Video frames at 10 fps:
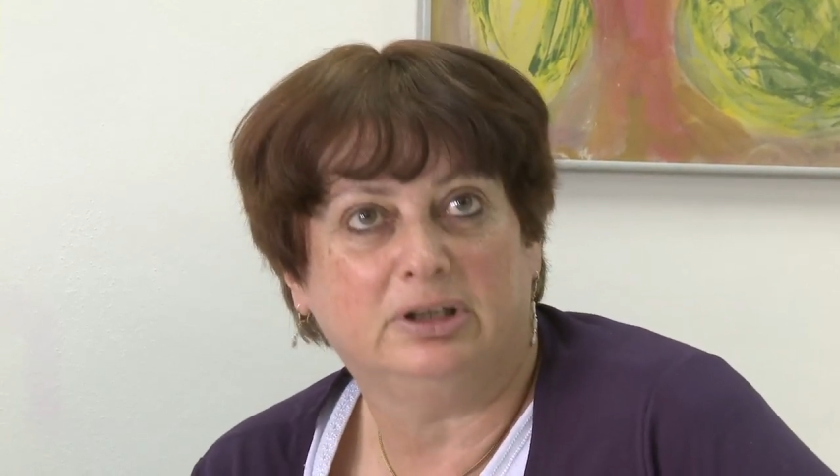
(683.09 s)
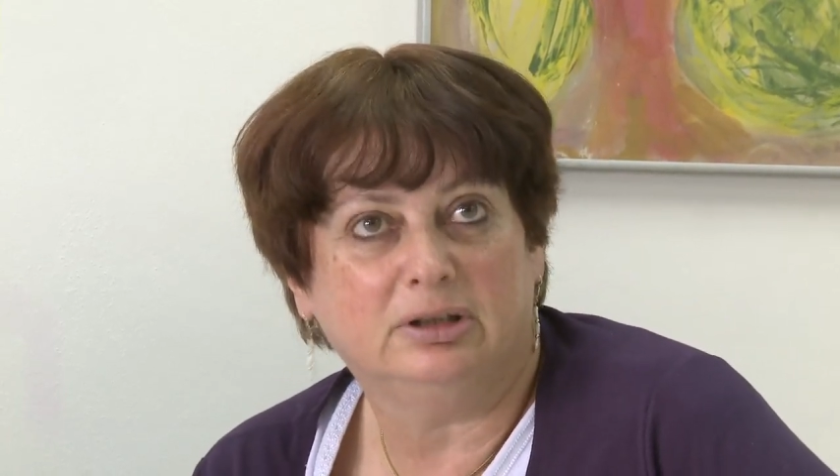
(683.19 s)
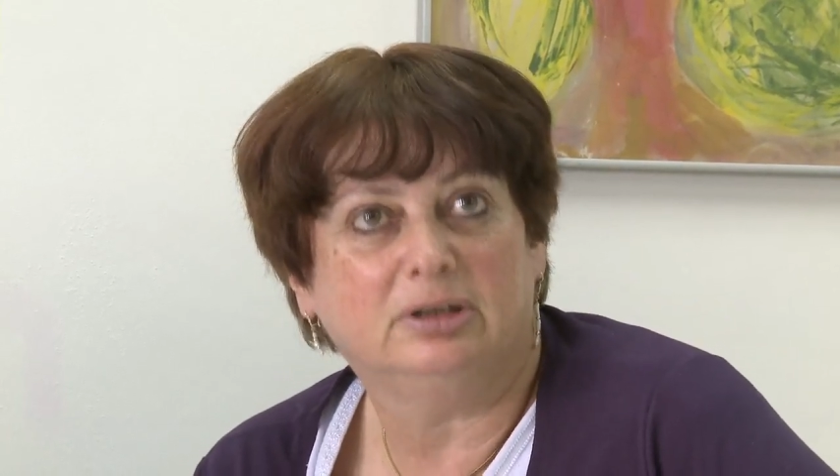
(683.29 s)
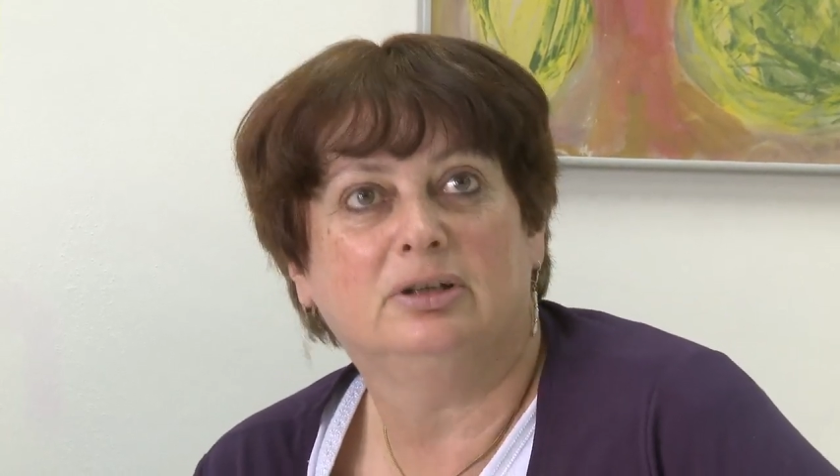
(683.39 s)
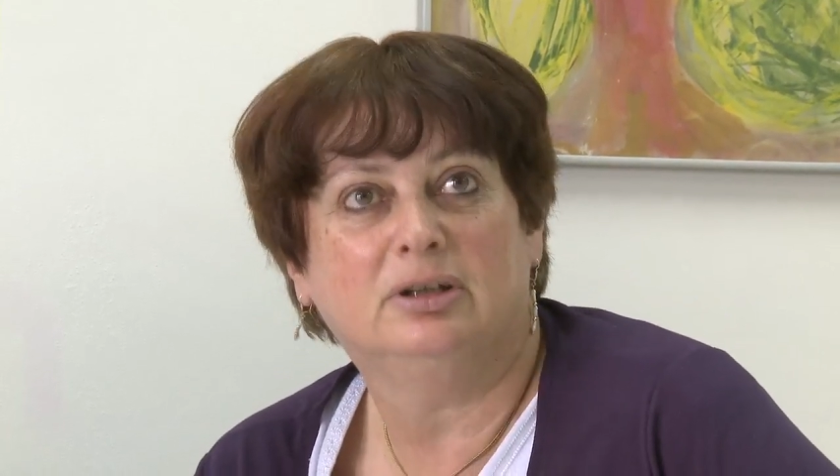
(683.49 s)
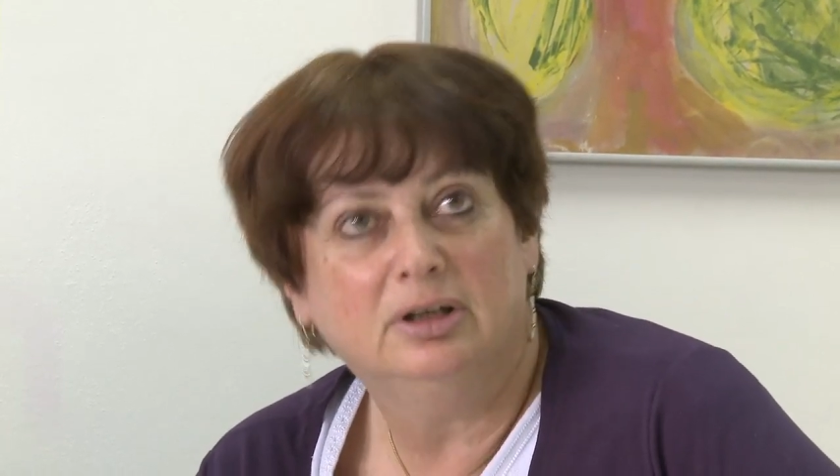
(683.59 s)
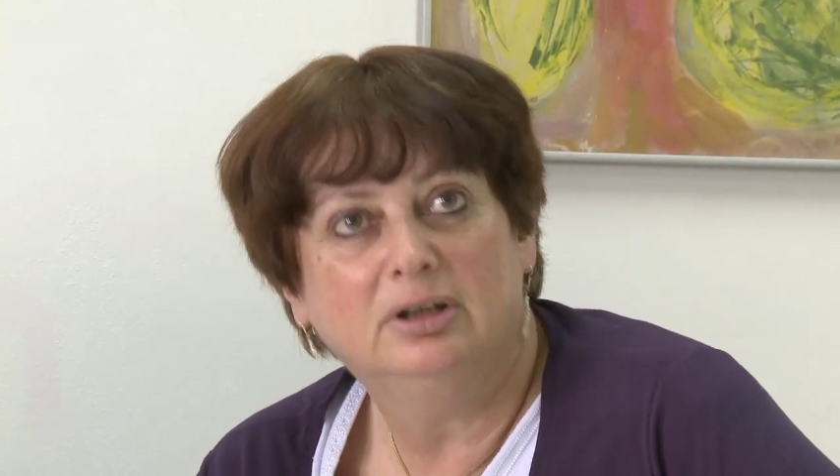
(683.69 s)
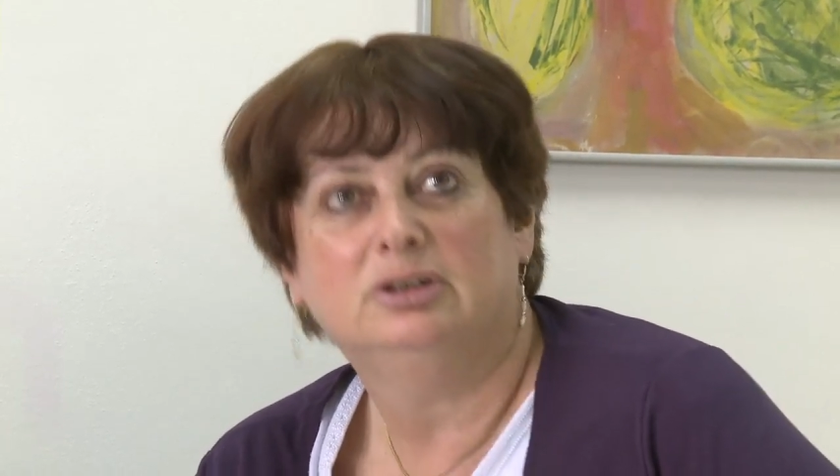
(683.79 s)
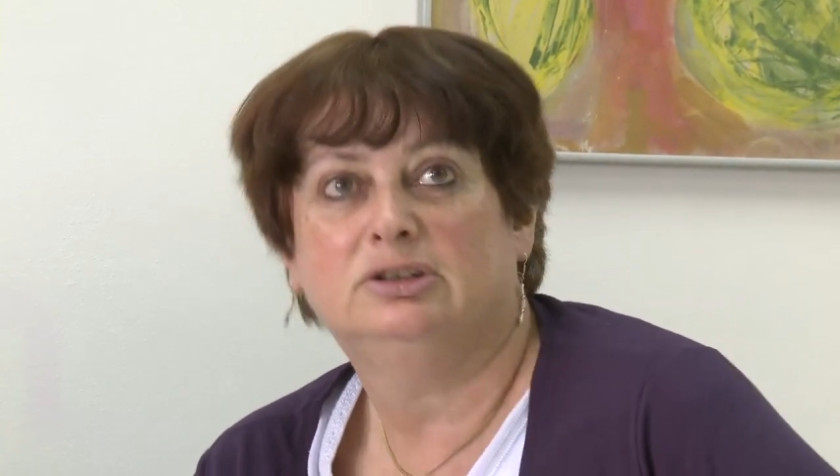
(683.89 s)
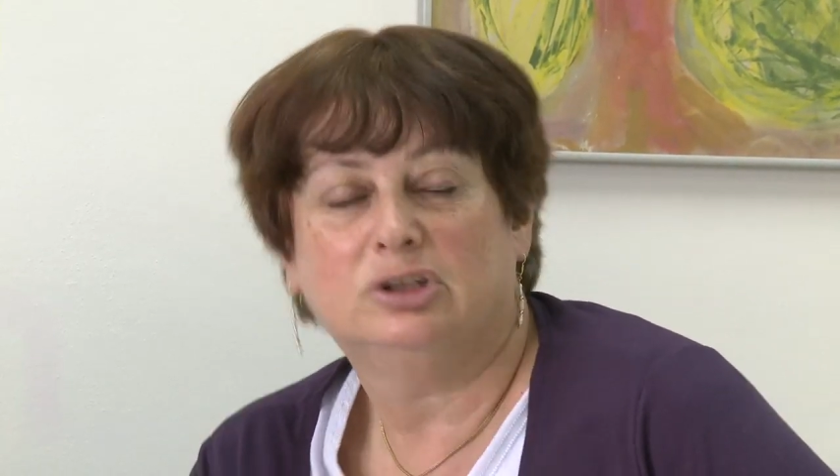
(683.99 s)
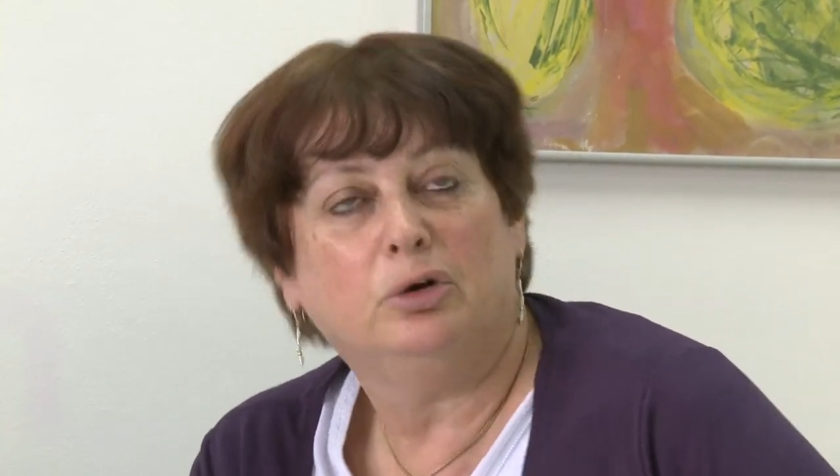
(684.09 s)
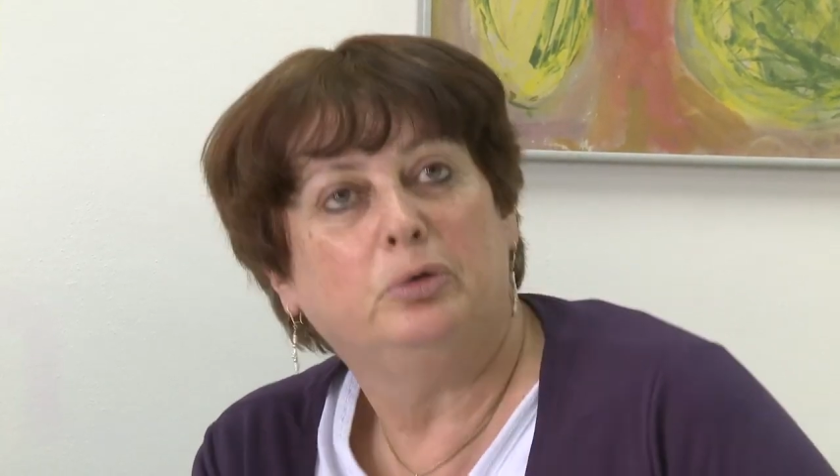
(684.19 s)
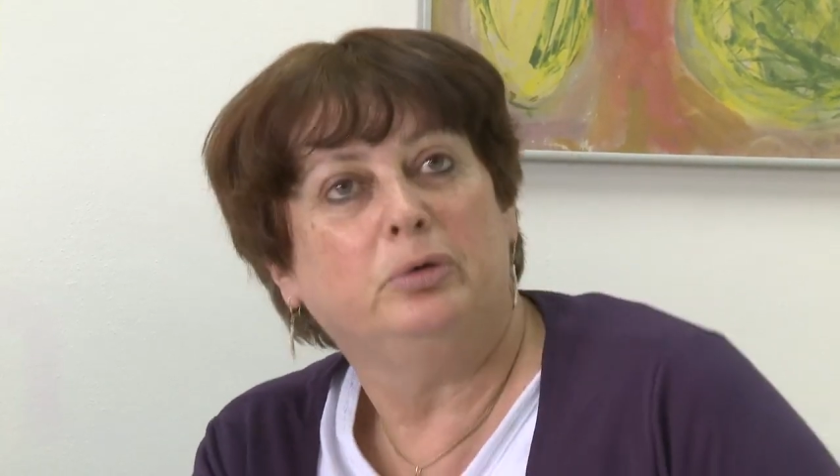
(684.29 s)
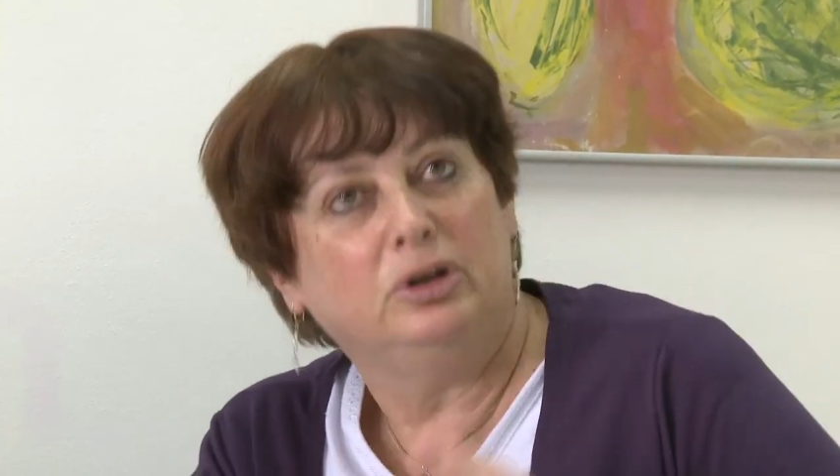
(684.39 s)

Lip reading: And so